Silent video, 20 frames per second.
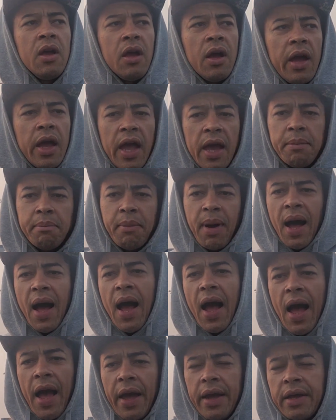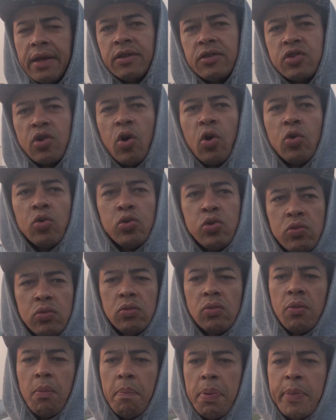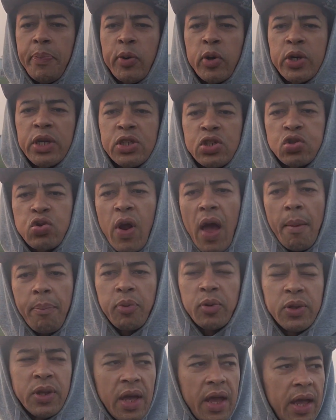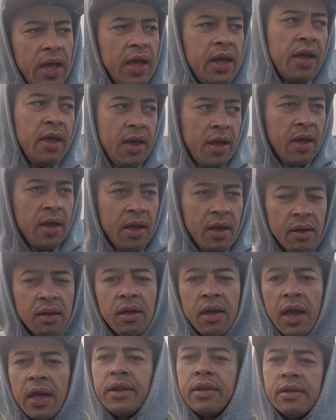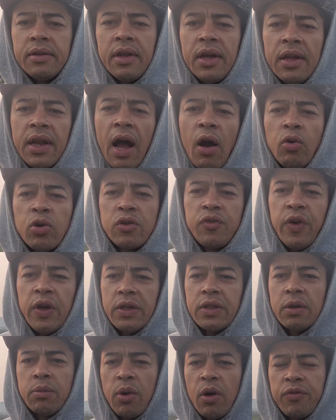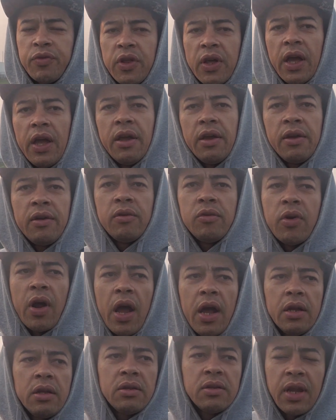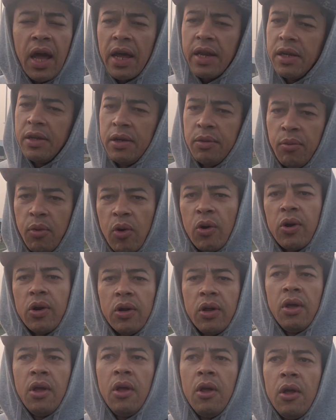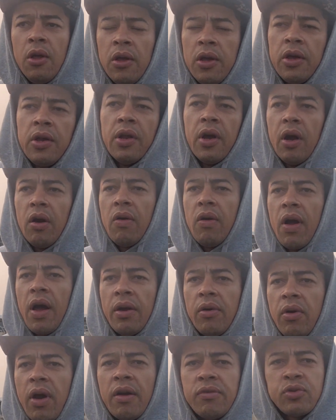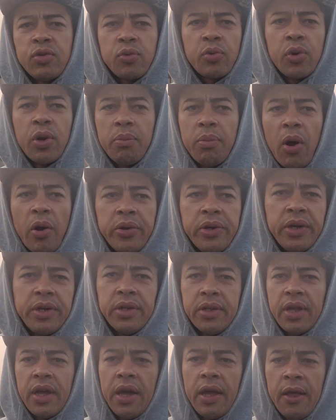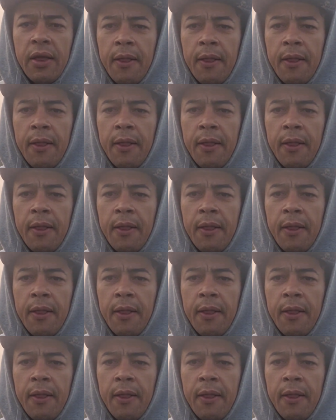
And mind. So people get trapped with that. And I was victim of that, right? Not anymore. I don't have to worry about none of that.